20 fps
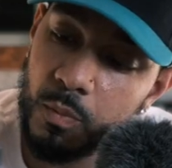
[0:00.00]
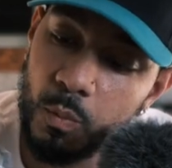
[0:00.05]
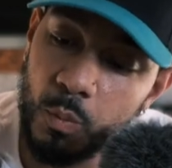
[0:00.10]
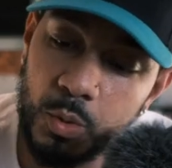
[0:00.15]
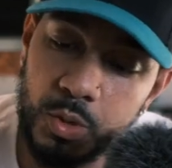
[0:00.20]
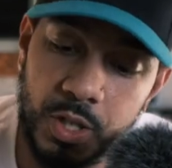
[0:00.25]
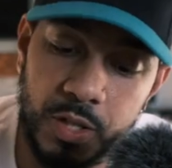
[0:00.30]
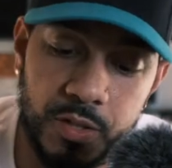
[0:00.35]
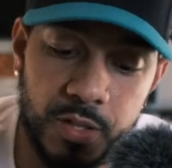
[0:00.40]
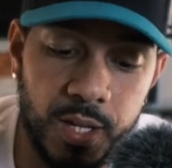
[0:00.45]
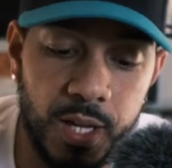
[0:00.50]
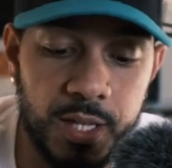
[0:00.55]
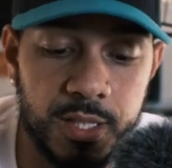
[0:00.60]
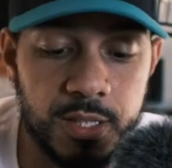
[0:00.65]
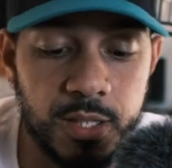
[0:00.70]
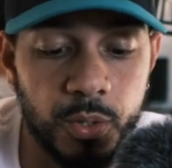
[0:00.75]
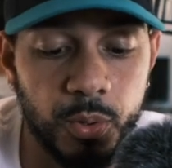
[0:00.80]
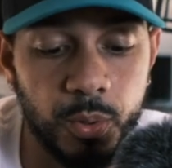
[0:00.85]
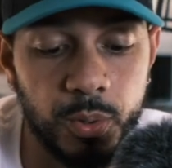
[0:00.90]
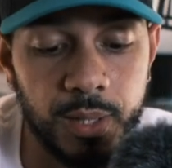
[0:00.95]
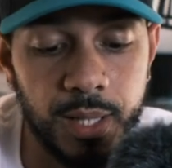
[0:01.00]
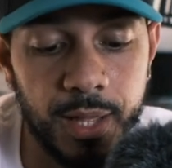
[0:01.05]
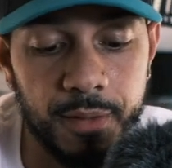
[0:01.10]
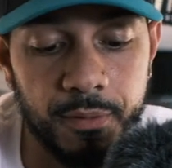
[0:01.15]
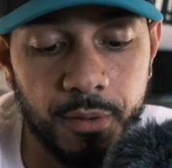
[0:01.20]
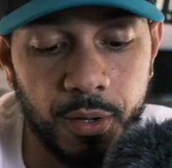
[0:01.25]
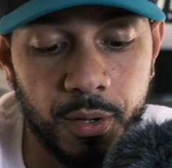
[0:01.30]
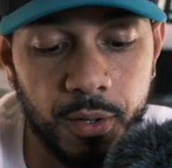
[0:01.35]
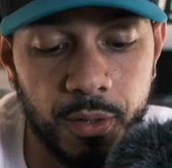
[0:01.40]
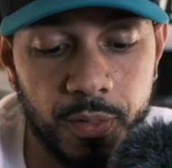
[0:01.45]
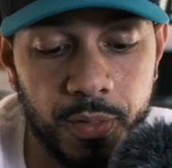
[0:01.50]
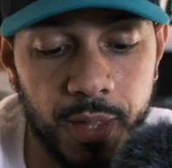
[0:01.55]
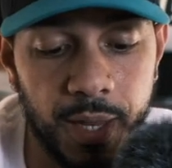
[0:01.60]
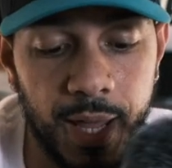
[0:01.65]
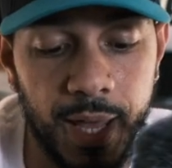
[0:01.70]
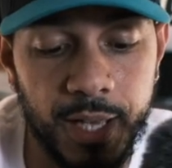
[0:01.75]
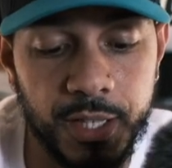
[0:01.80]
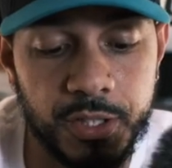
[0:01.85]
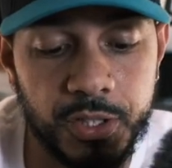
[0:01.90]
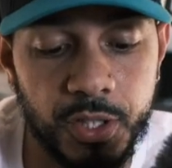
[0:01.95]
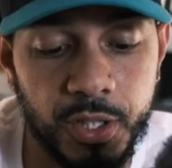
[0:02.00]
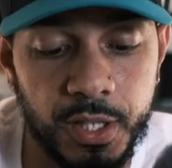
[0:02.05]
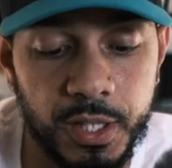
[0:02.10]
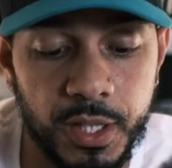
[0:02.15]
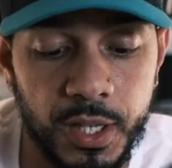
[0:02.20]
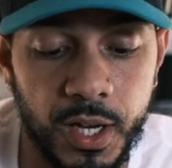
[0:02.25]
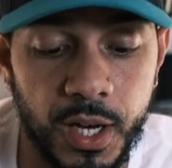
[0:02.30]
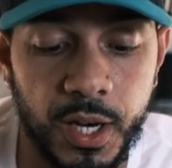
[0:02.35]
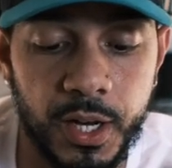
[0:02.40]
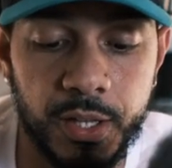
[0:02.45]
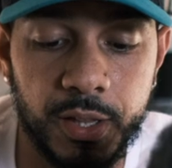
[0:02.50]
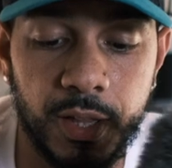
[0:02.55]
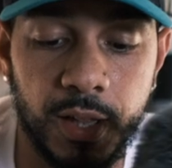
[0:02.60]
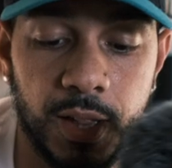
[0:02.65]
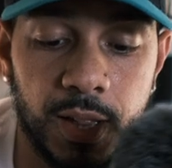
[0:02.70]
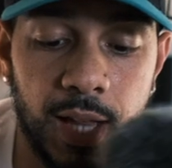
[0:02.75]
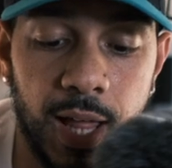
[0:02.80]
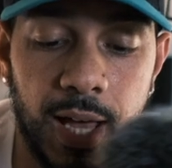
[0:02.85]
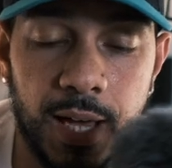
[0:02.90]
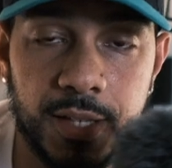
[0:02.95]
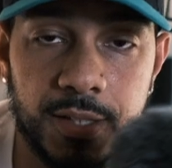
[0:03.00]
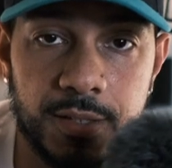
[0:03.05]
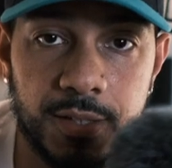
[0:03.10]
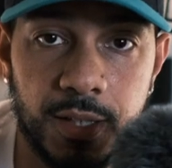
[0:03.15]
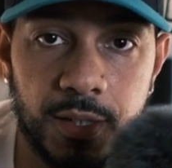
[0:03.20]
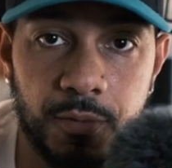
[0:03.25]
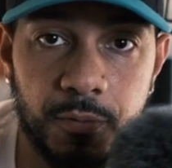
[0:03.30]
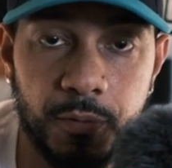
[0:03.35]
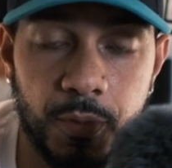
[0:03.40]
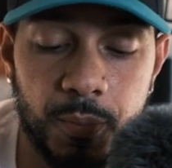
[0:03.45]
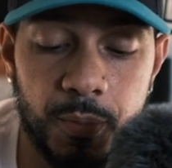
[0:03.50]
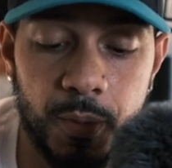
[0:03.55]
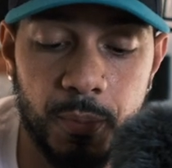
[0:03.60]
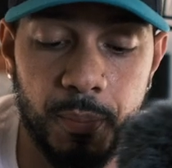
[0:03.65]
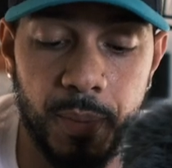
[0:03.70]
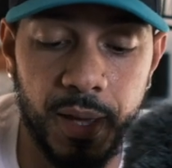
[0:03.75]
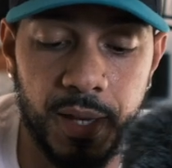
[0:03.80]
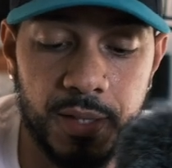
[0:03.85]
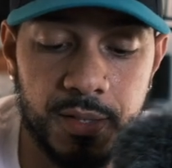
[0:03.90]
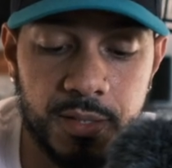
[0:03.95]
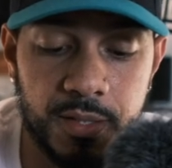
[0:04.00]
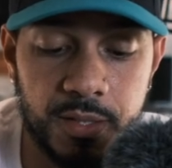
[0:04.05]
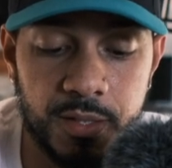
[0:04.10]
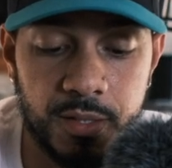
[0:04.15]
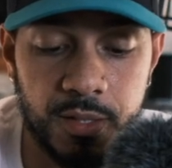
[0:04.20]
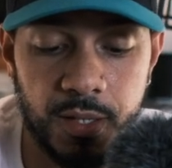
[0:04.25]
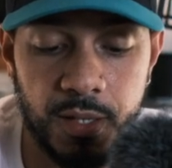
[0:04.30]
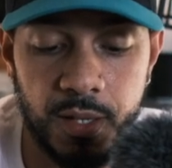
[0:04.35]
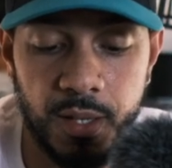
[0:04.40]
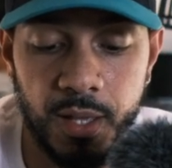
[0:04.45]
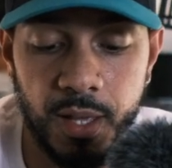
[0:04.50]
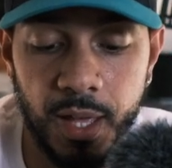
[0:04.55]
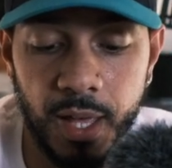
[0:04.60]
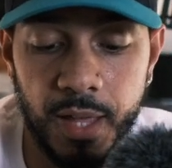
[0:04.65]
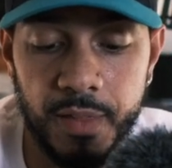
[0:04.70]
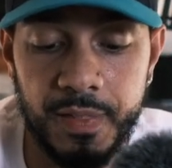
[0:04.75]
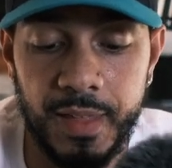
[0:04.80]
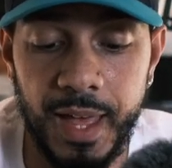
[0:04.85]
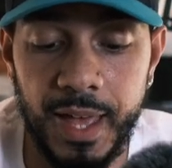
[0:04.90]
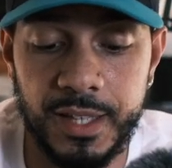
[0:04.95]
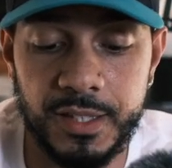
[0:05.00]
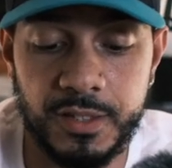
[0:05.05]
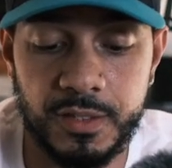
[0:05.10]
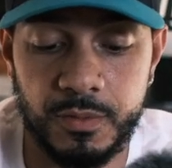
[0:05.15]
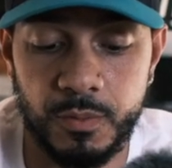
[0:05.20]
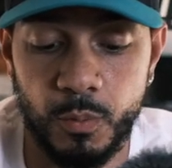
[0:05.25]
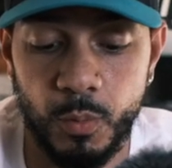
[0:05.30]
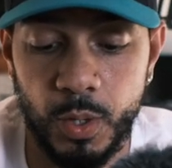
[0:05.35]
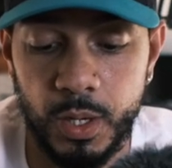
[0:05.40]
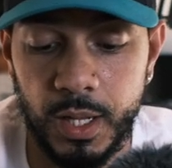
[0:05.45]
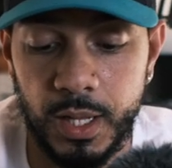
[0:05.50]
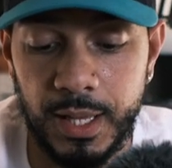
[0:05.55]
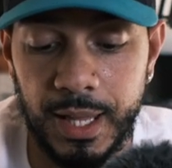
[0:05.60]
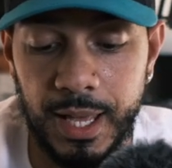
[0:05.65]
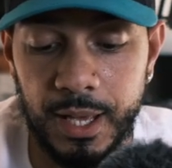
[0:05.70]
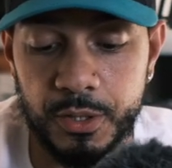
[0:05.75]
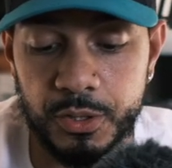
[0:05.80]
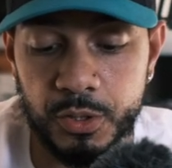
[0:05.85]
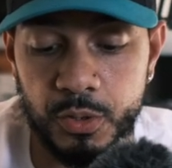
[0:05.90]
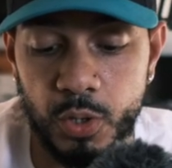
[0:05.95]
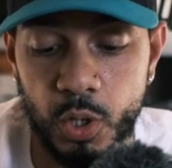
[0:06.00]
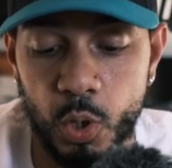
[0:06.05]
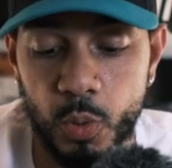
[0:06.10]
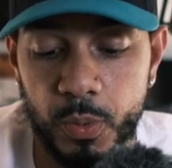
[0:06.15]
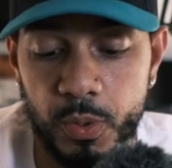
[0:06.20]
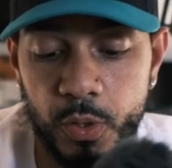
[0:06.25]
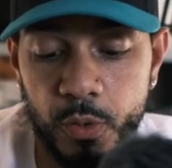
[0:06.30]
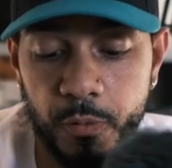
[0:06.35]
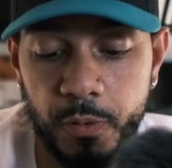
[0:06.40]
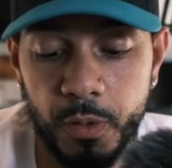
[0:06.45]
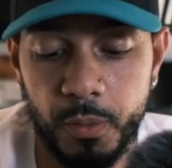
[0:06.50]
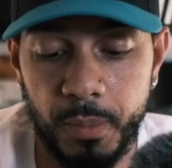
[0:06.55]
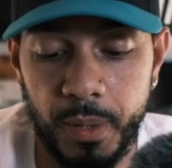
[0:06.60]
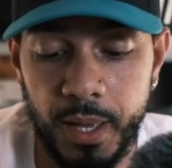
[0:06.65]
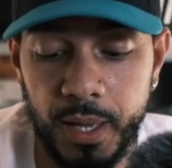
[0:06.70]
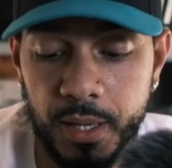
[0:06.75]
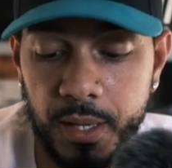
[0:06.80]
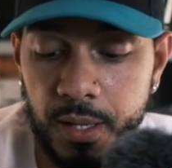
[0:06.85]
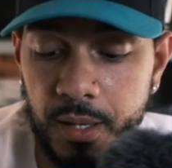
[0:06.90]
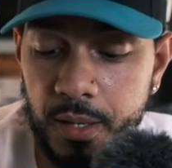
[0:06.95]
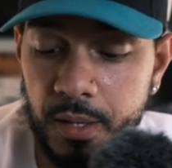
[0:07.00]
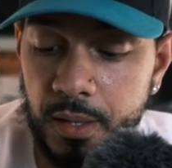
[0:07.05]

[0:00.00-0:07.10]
which has a nice little lever that actually unlocks it from the base, and that's what allows you to open your film back.